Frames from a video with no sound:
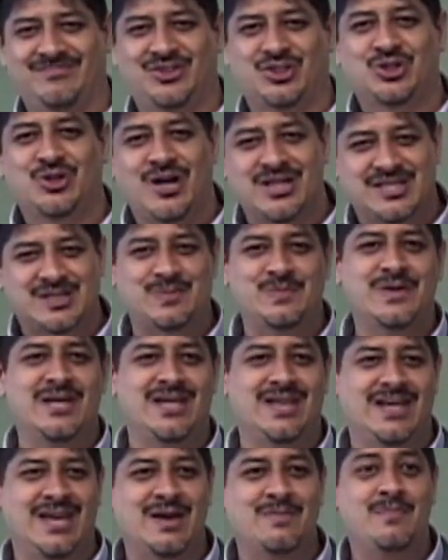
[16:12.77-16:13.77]
Trust
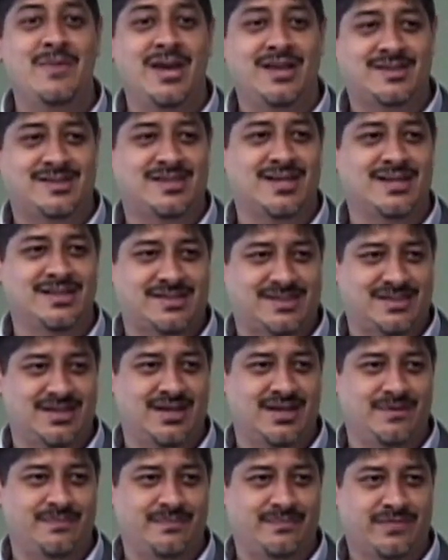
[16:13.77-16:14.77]
me, it makes sense
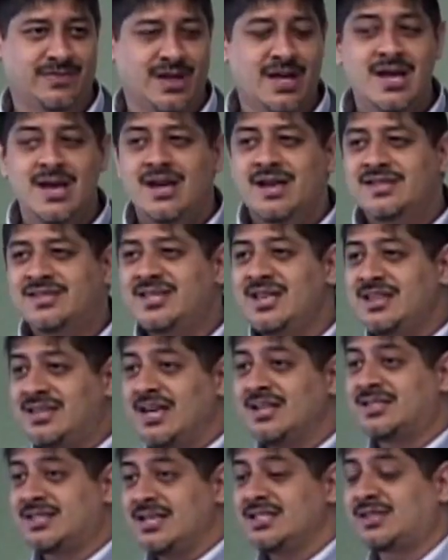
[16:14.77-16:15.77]
then. See,
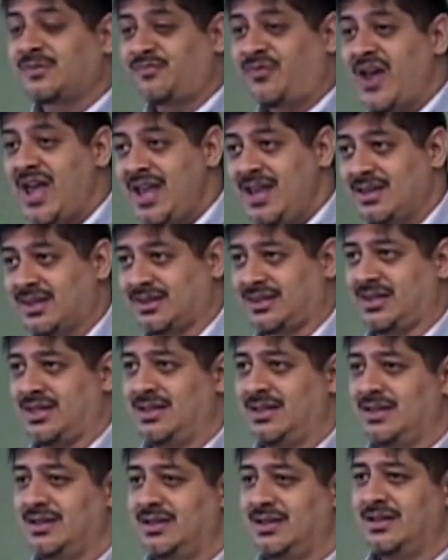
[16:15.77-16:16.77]
this is faith.
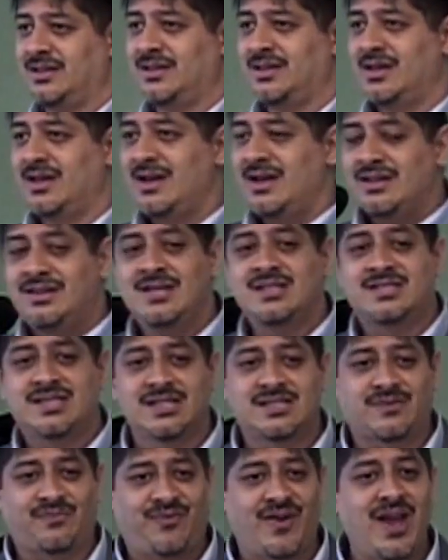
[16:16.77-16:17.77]
This
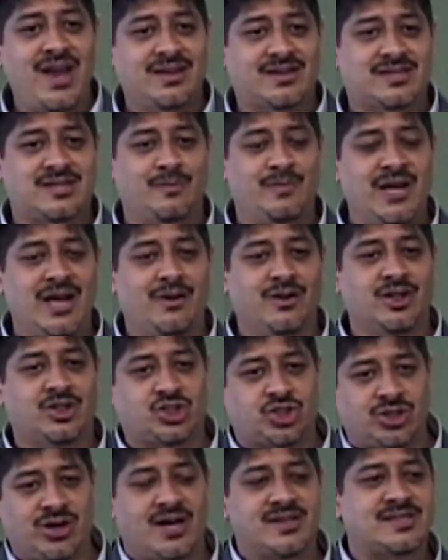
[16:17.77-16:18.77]
is faith to be able to
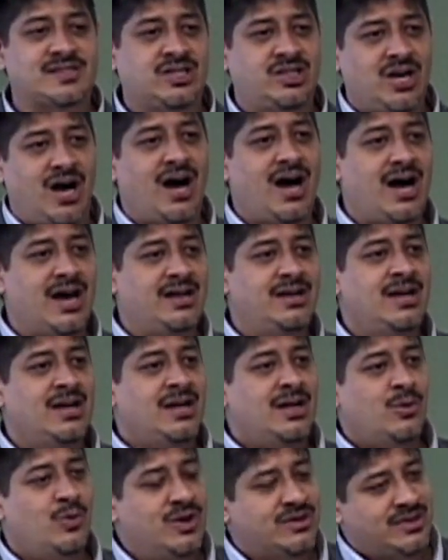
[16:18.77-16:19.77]
trust God
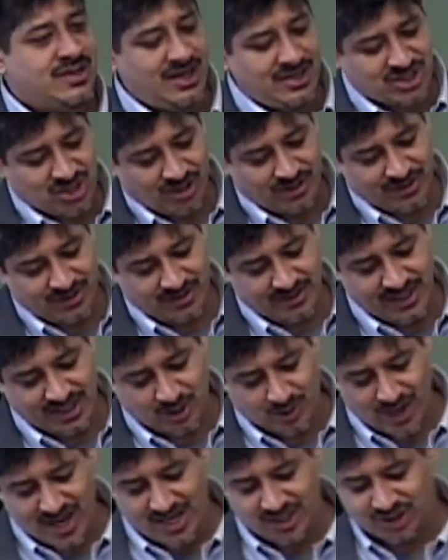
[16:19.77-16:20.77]
with the eternal
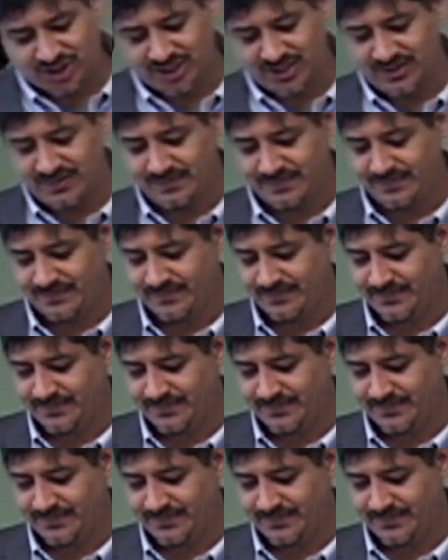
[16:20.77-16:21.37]
equation.